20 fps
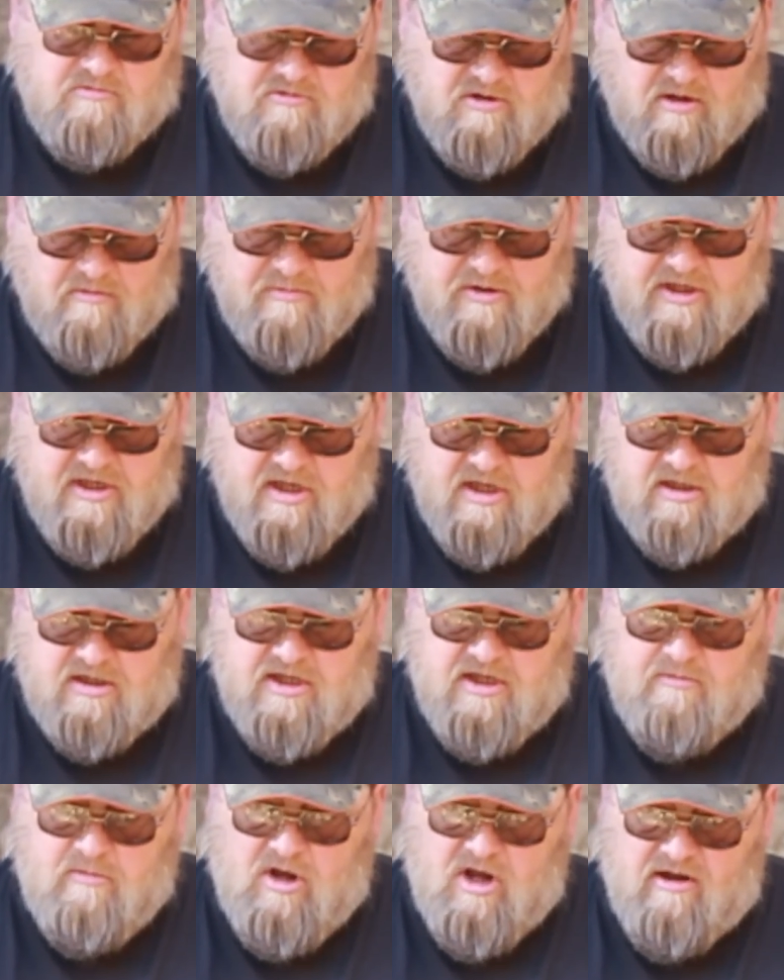A
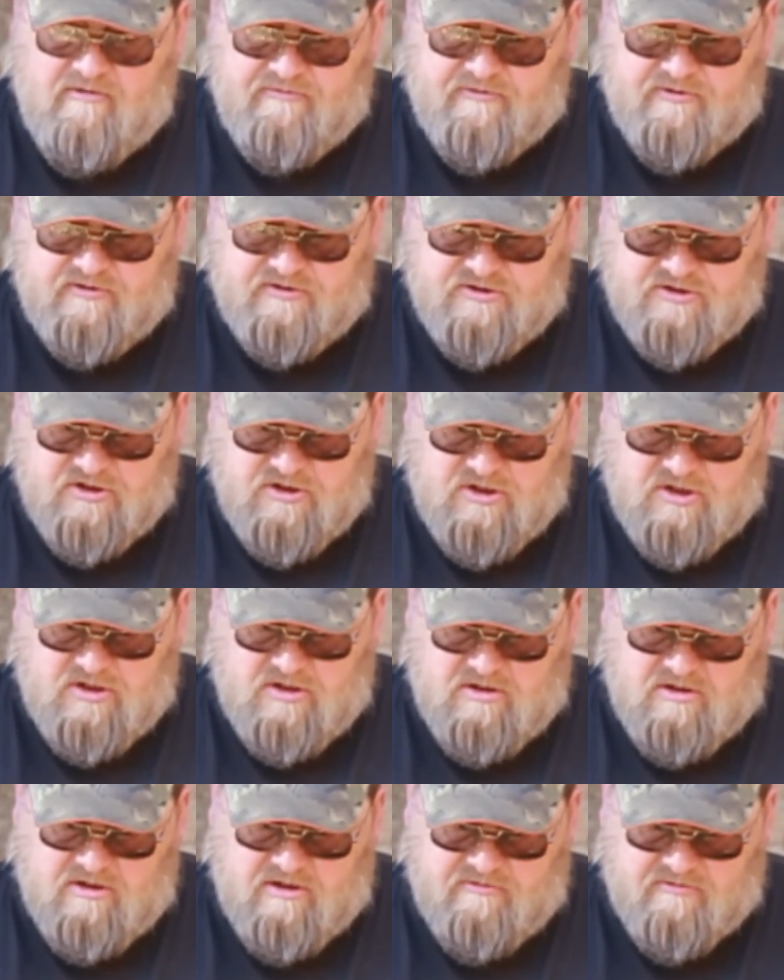BLM
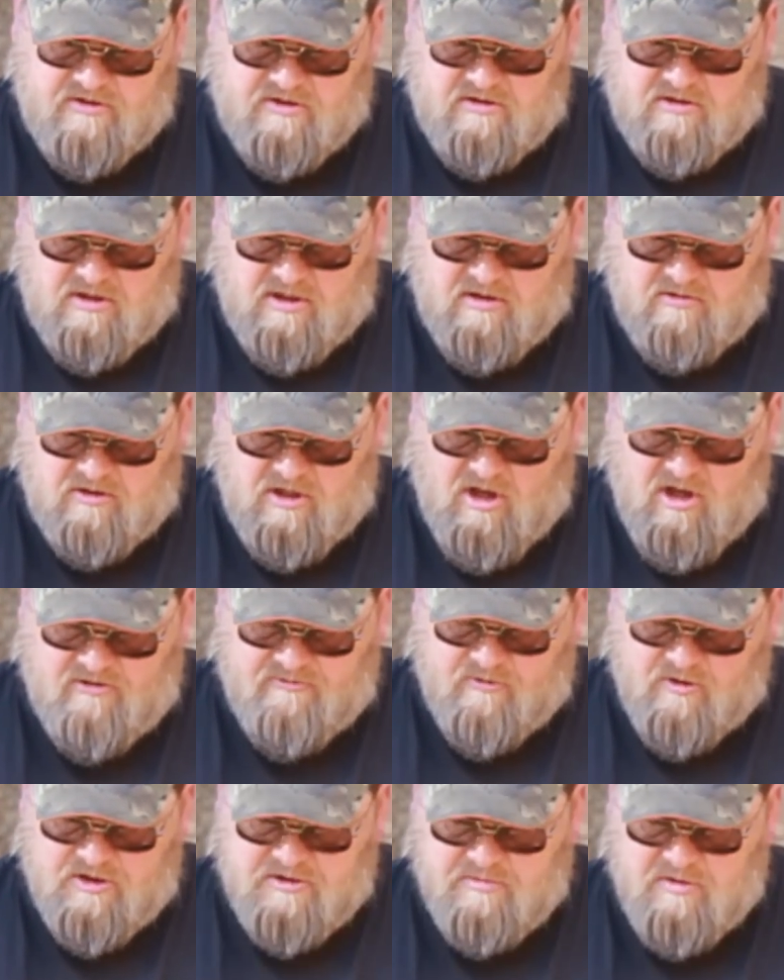officer, of uh, law
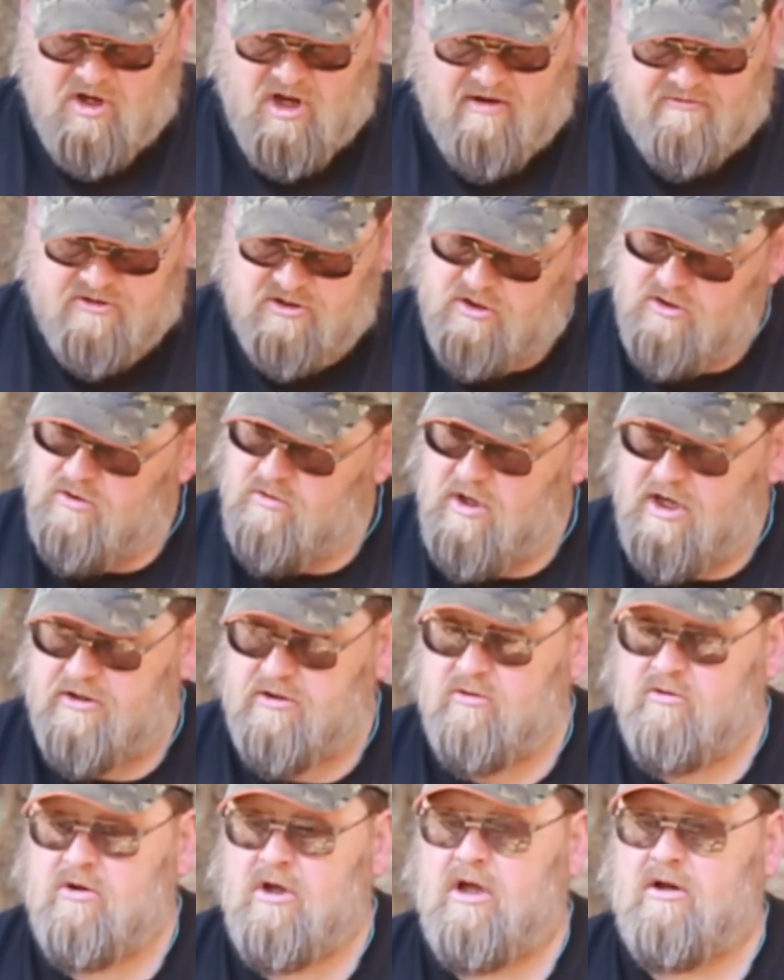enforcement officer who I
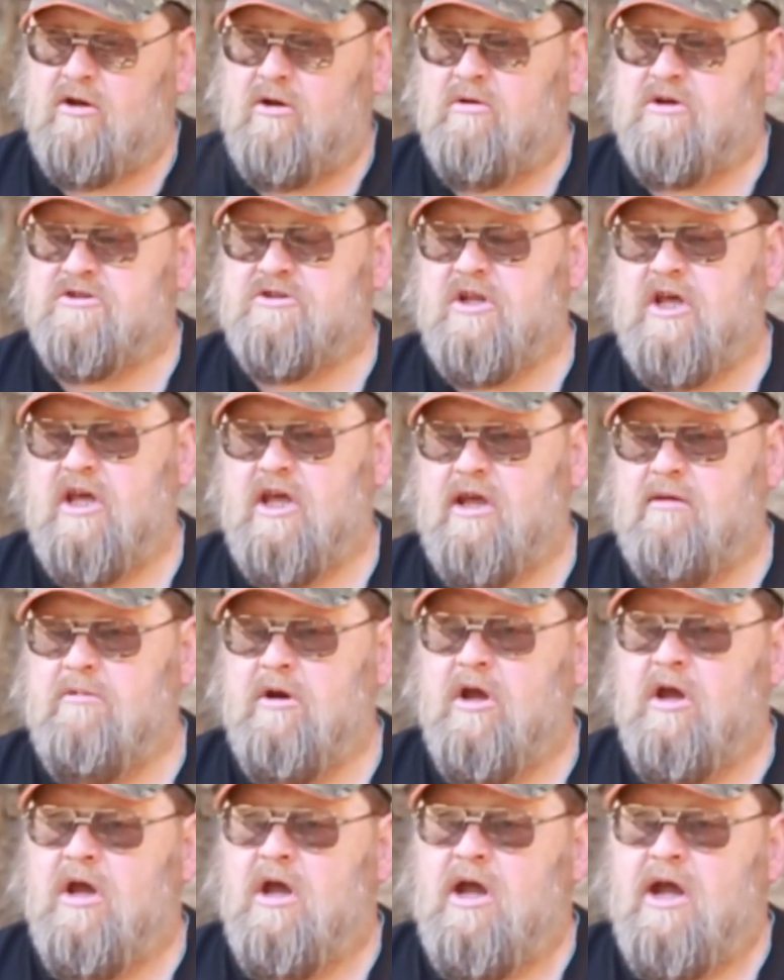do not know his name,
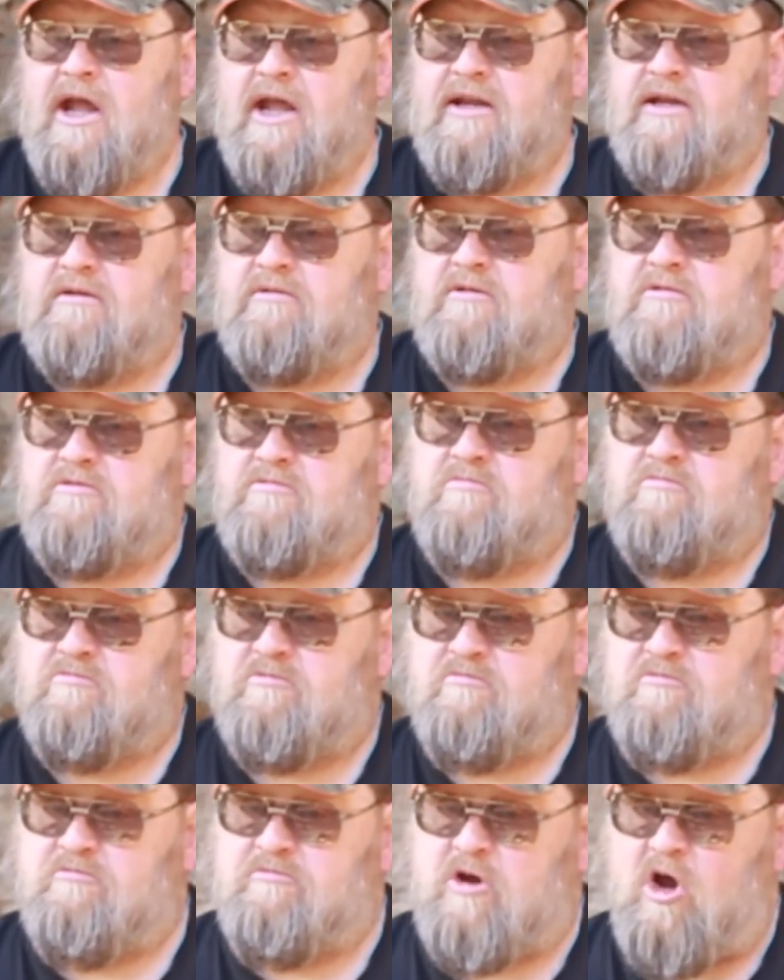and
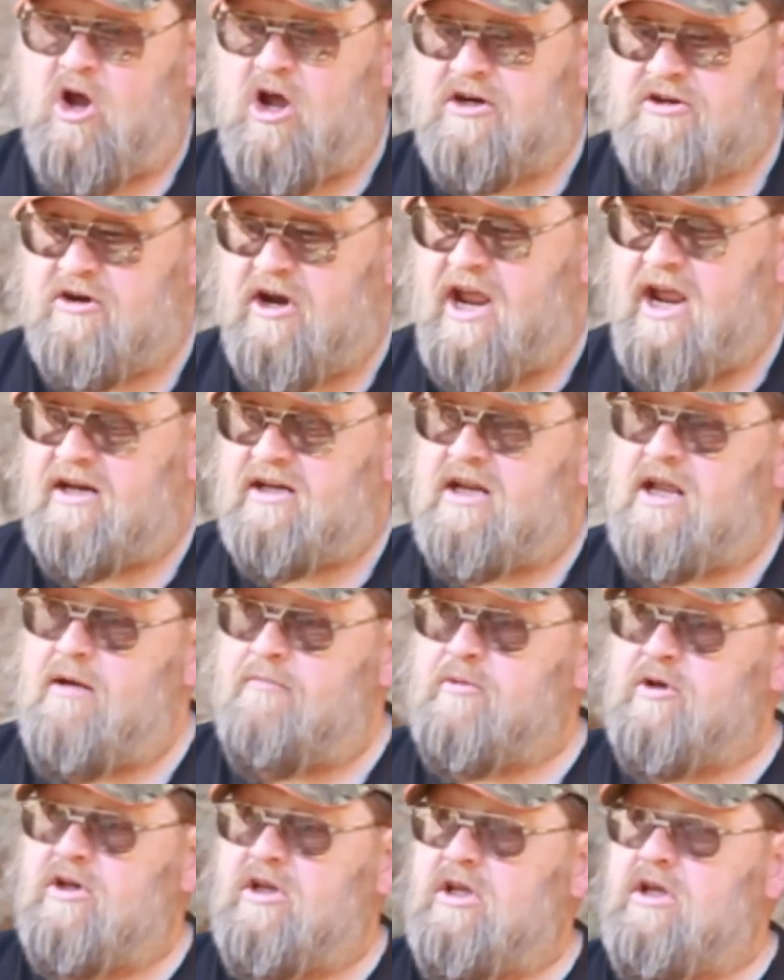contract
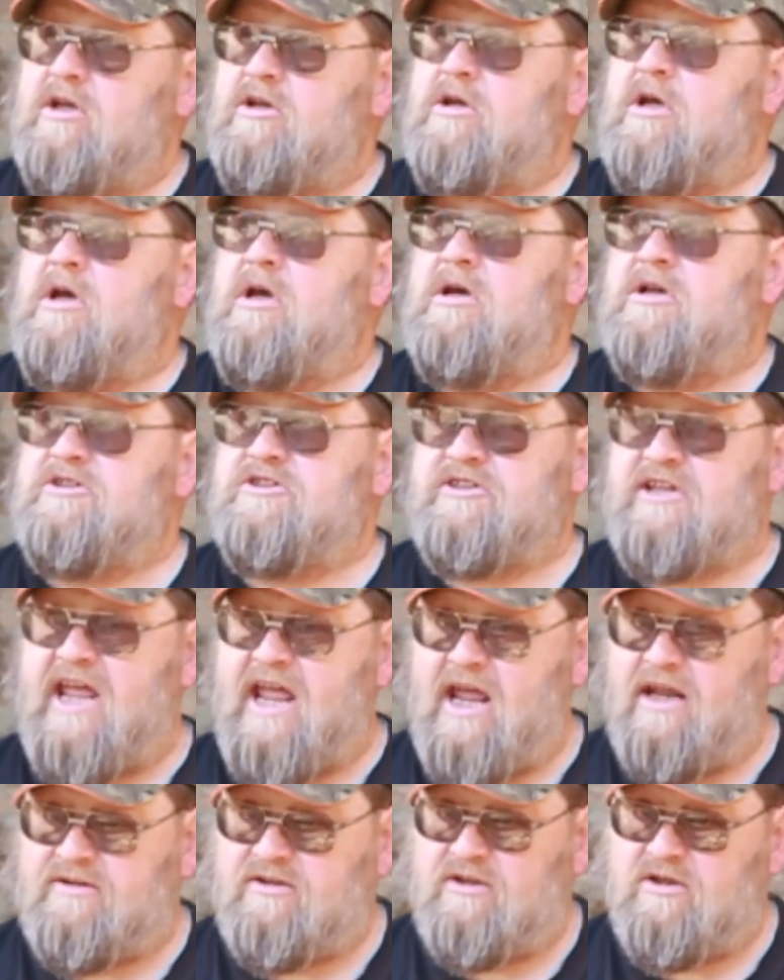deputy
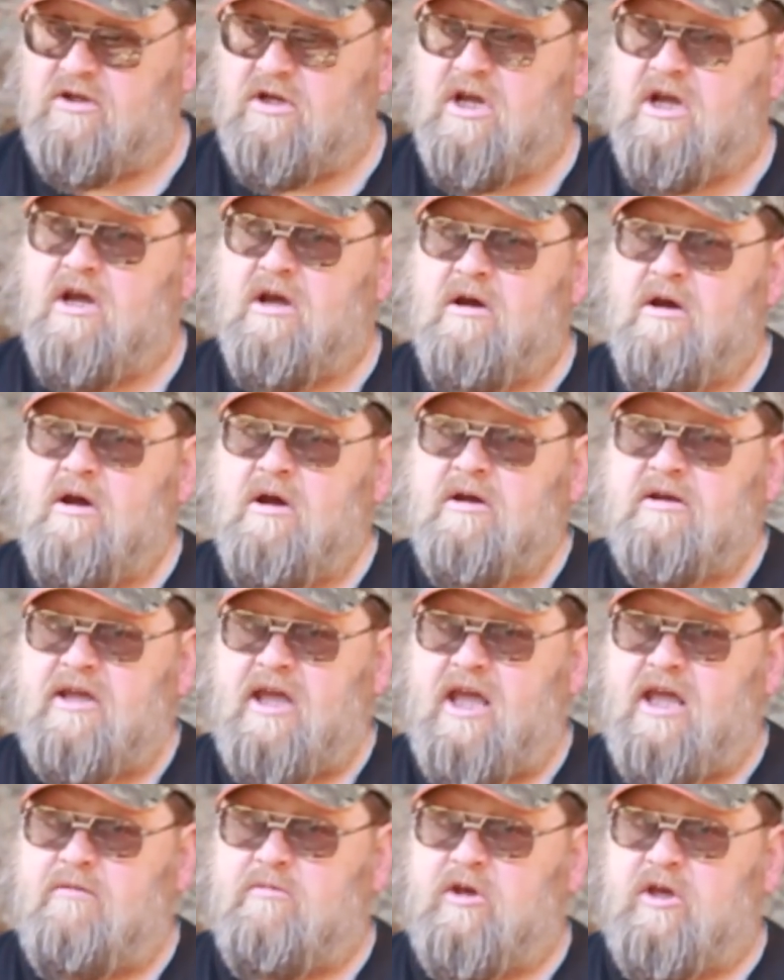Stanton
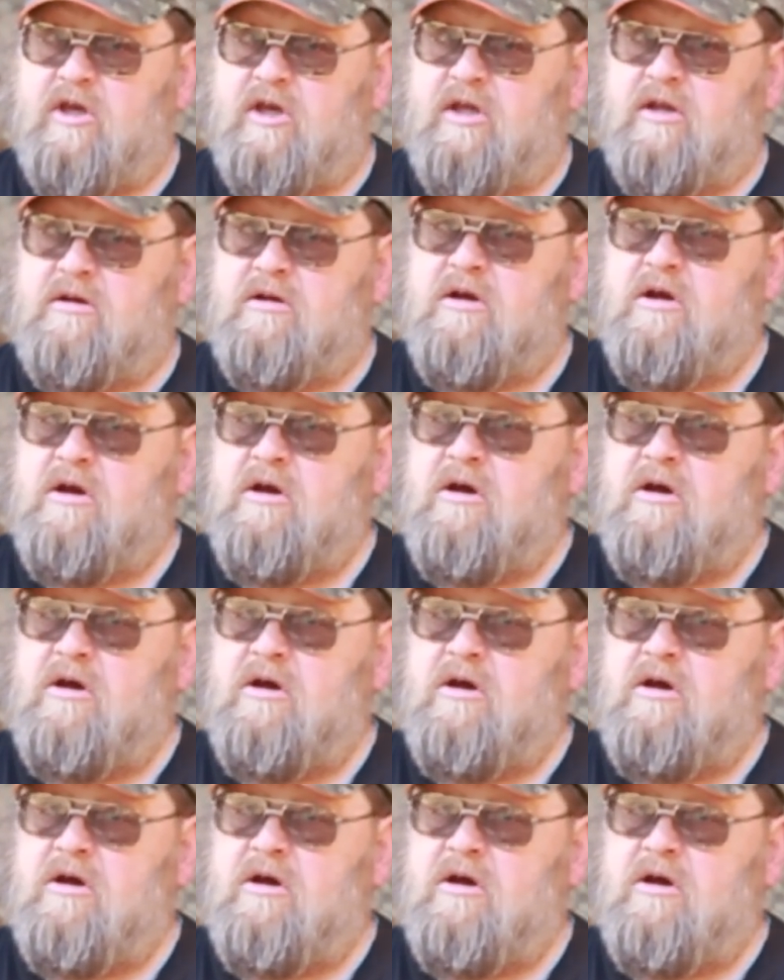came in